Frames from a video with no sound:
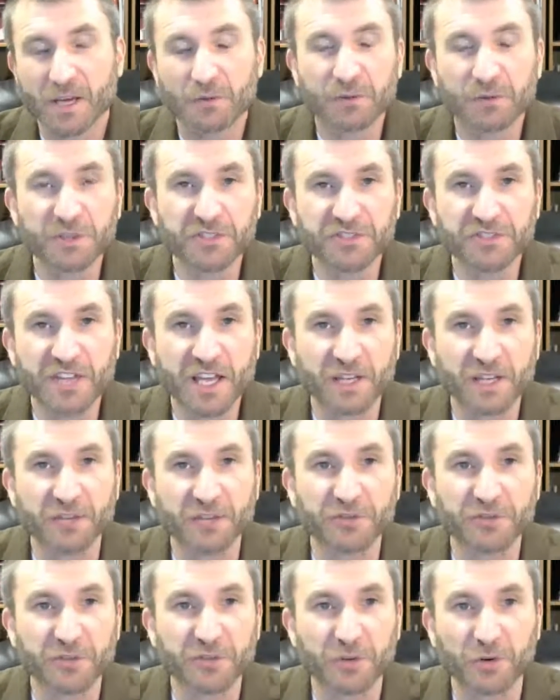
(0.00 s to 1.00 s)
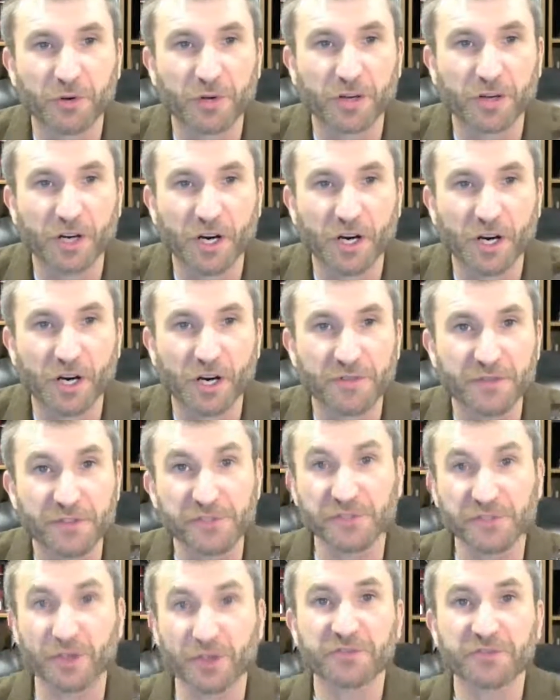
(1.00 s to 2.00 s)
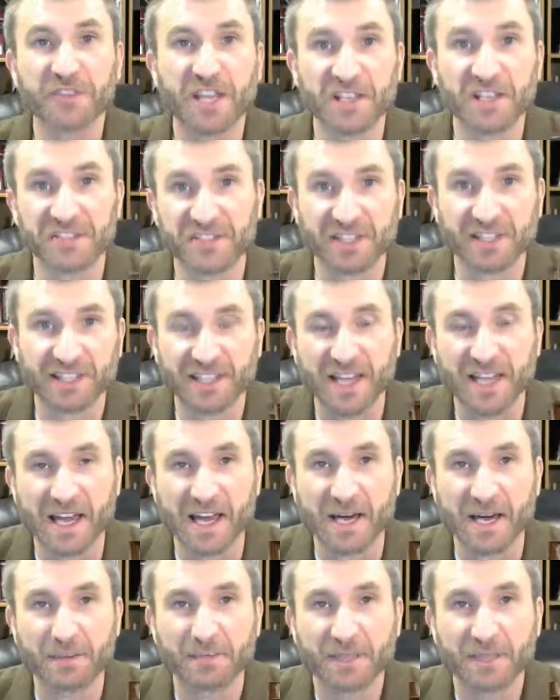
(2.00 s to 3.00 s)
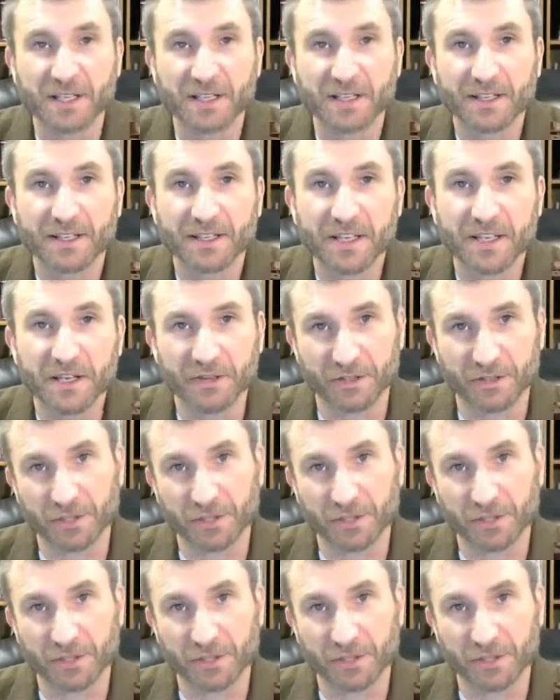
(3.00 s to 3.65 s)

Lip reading: We're going to take a tour of the soil testing lab here